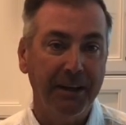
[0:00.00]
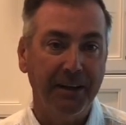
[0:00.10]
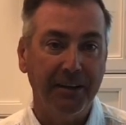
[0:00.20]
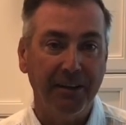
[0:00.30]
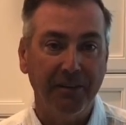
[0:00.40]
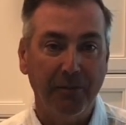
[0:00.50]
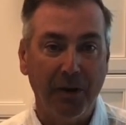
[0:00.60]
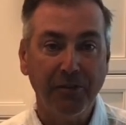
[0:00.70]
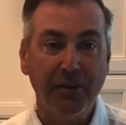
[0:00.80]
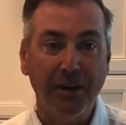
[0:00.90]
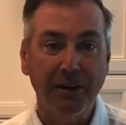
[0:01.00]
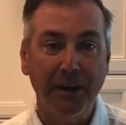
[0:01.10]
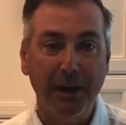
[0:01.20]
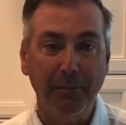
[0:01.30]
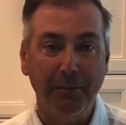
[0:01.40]
at a restaurant
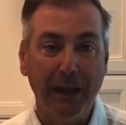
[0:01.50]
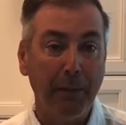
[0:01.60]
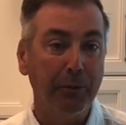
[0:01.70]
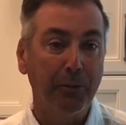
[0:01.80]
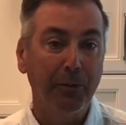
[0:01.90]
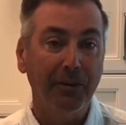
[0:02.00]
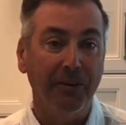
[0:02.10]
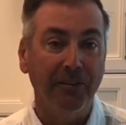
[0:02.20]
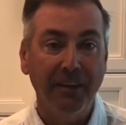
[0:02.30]
named Capitol Grill.